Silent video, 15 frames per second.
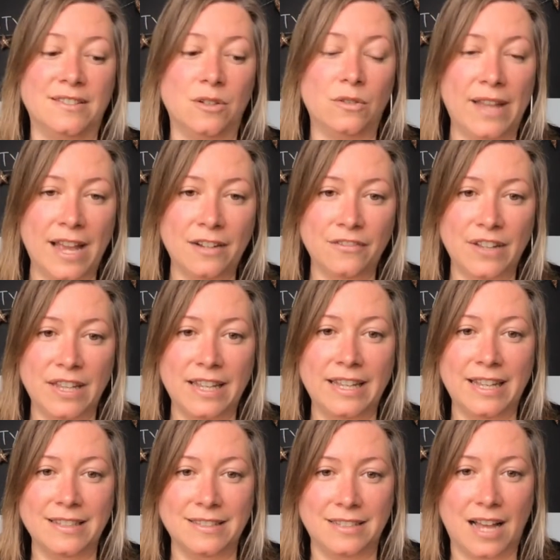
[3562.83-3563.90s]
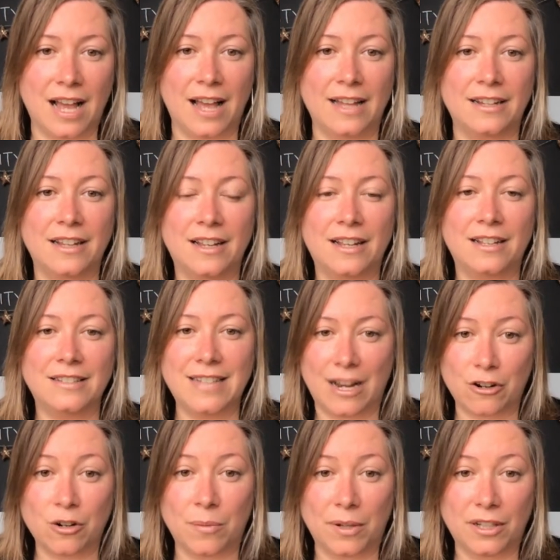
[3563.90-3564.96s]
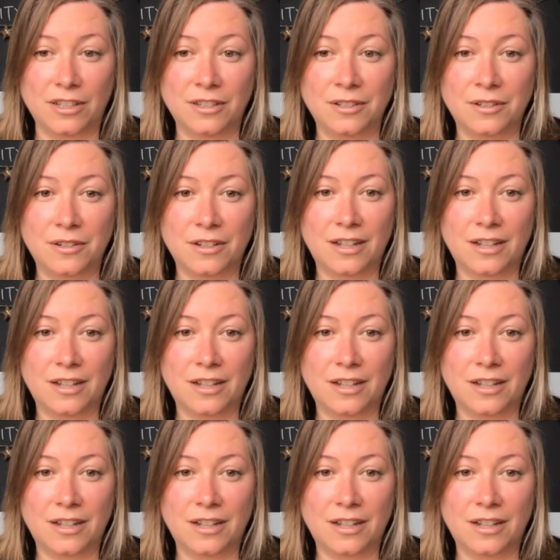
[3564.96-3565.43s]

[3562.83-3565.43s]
So landfilling is not terrible.